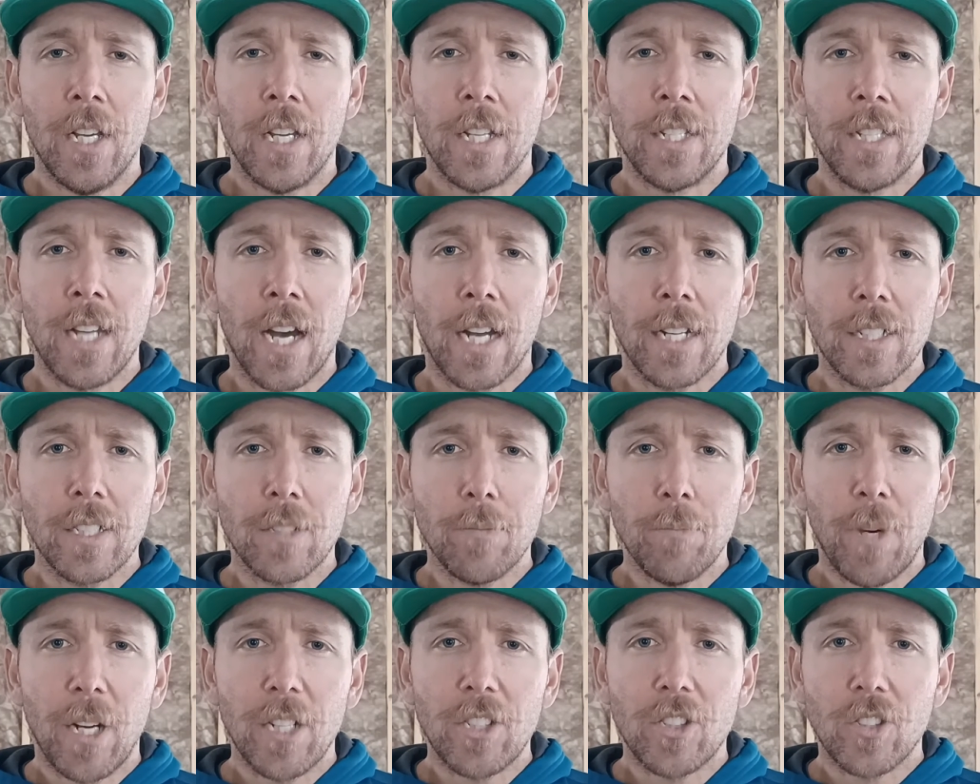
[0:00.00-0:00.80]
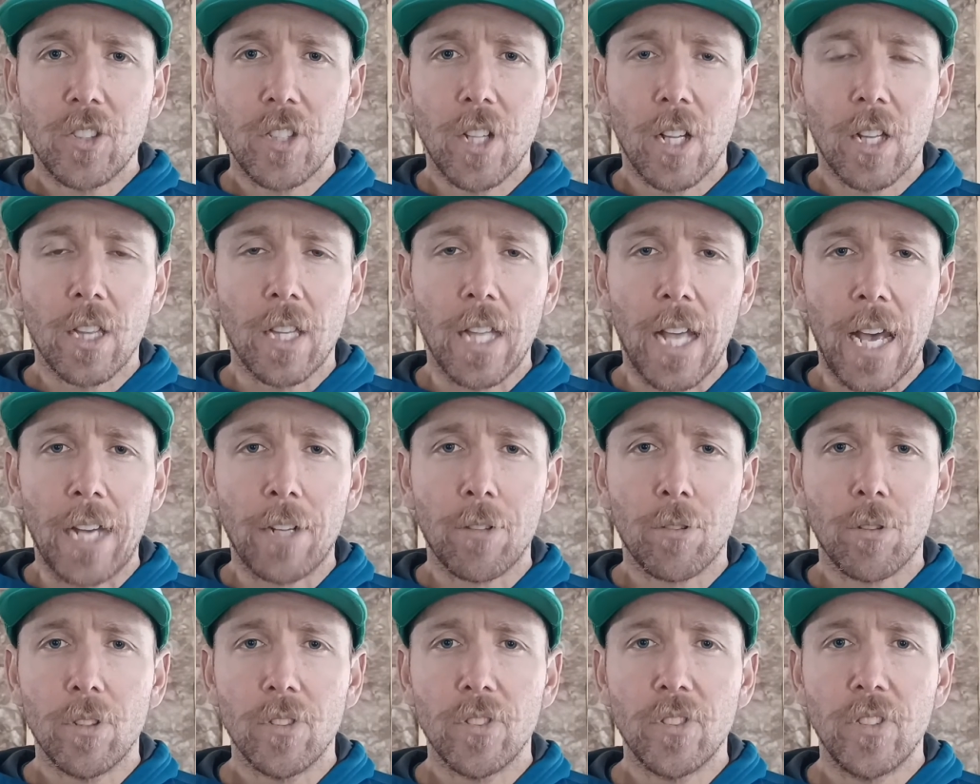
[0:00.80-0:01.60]
Not as much the
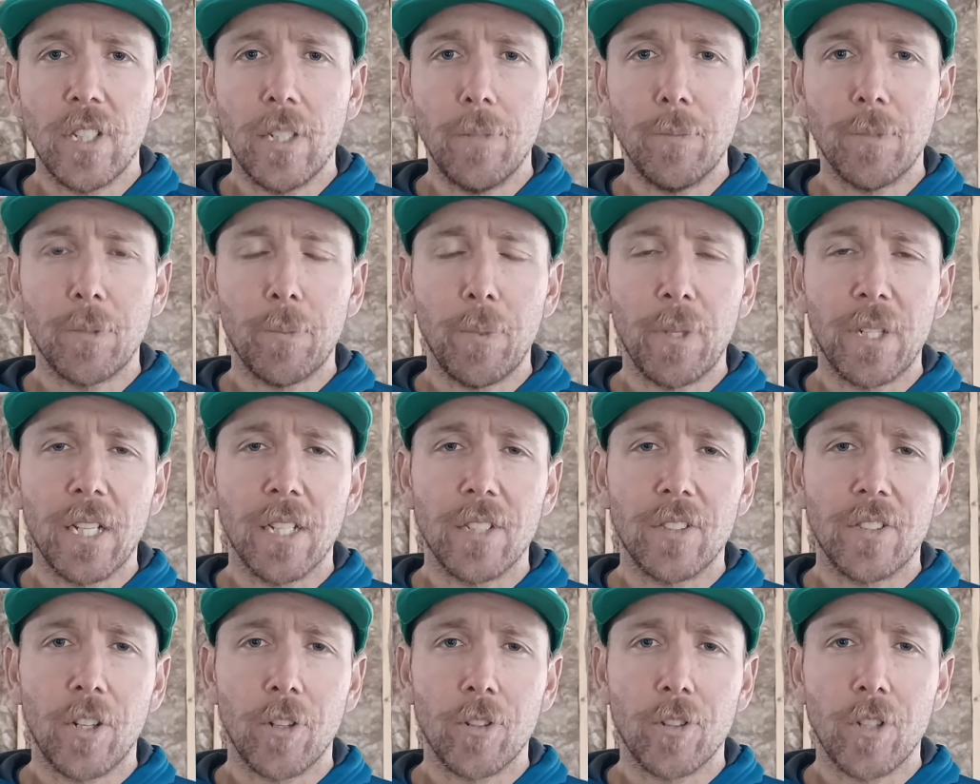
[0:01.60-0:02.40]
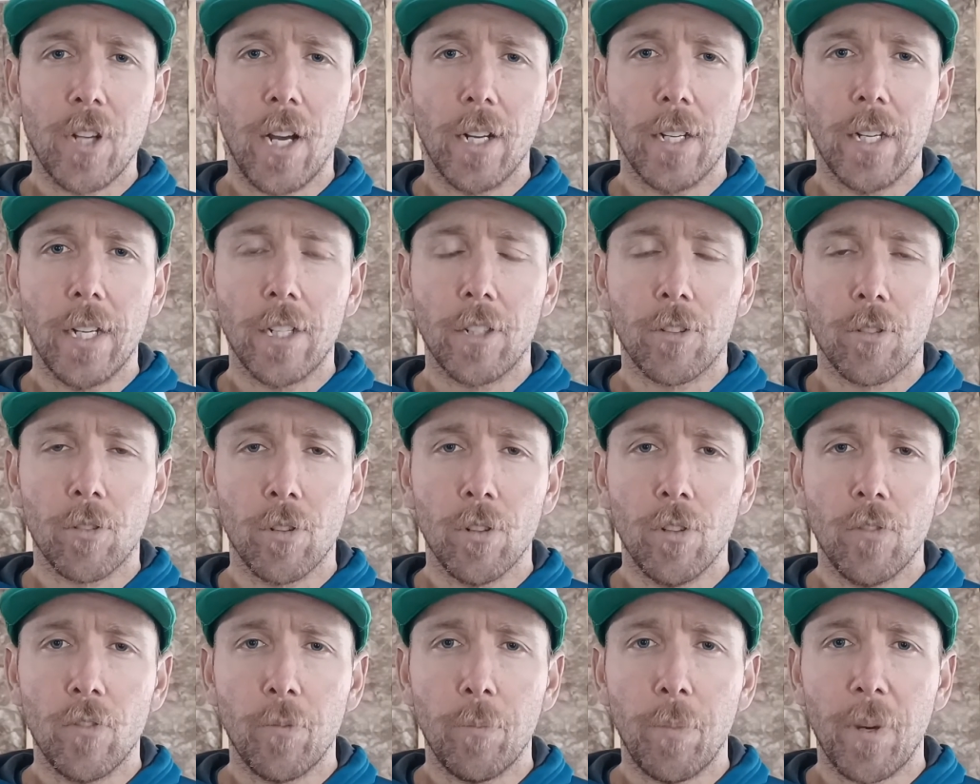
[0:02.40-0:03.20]
lateral seams because they're tongue and
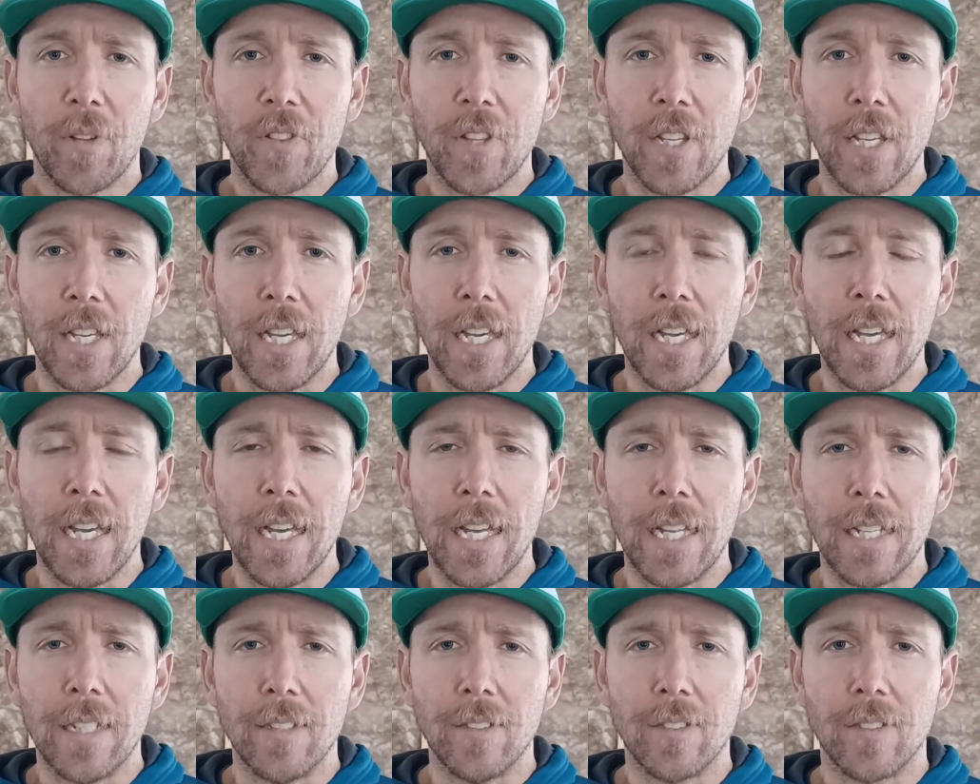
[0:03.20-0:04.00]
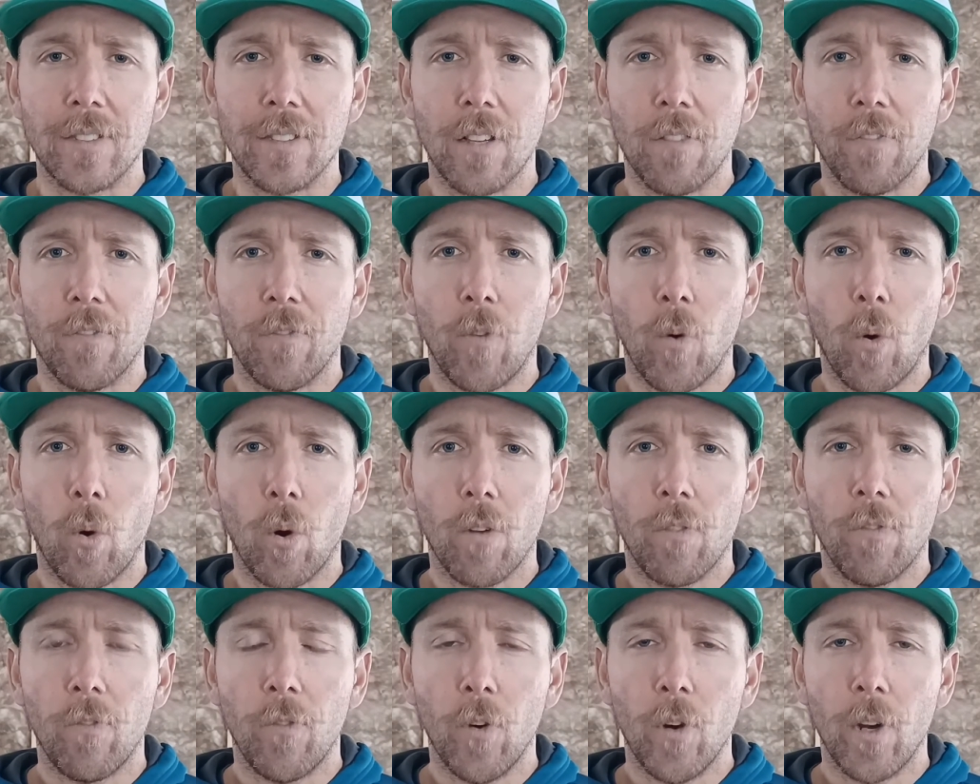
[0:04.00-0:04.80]
grooved, but the ends, the
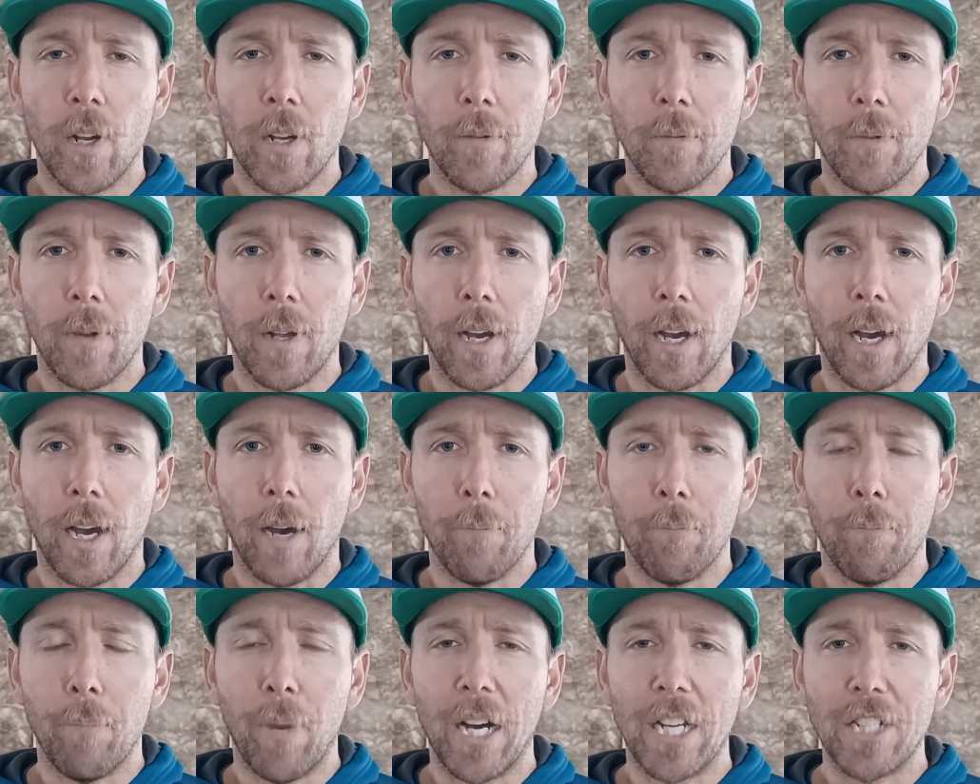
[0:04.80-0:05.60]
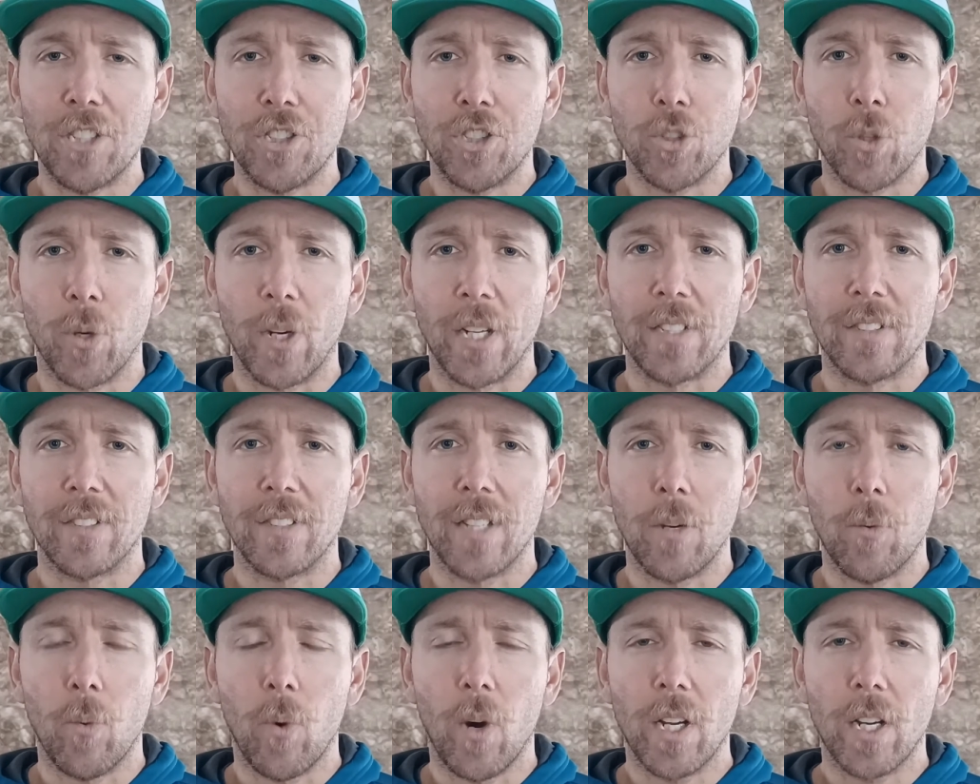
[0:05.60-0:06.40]
4-foot butt joints,
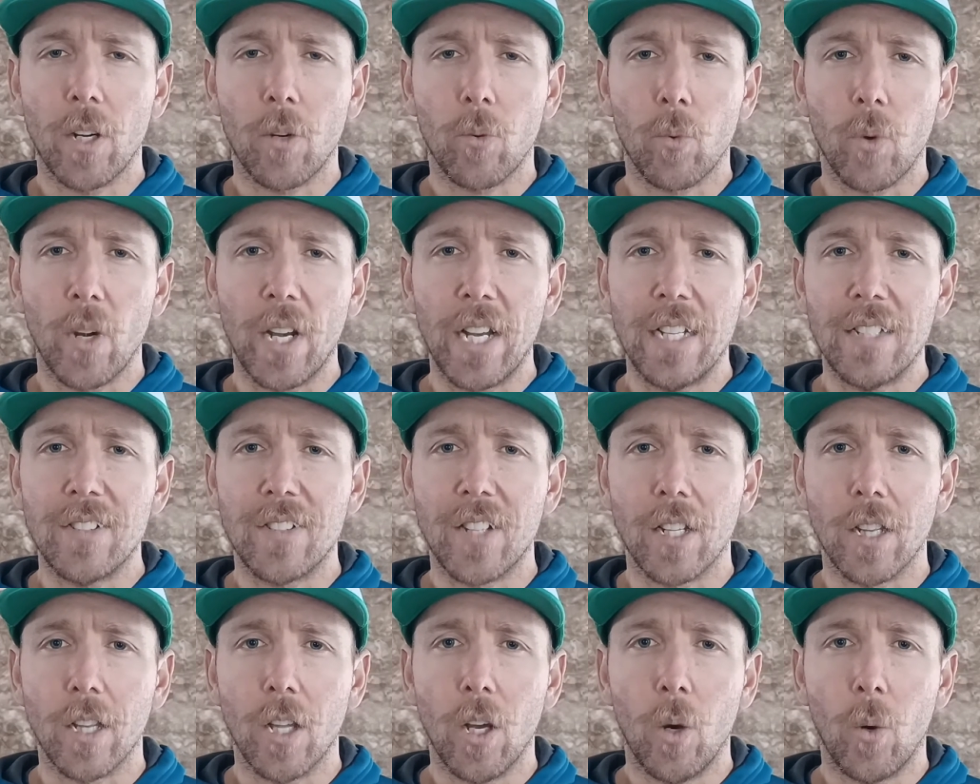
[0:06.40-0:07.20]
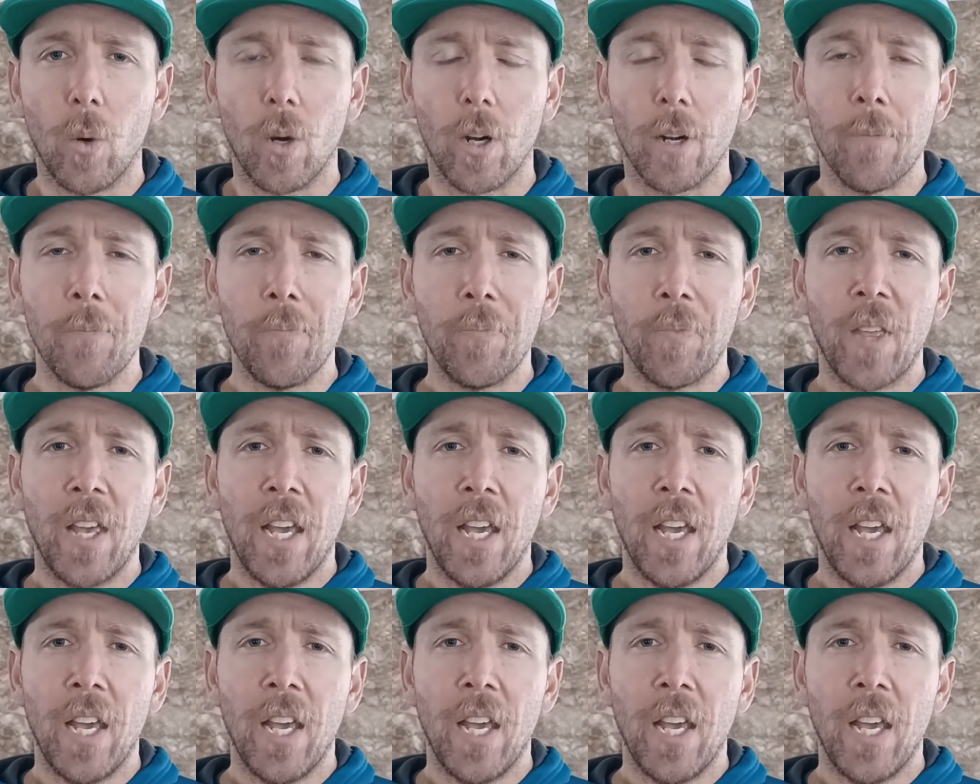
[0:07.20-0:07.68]
they want to raise and lower.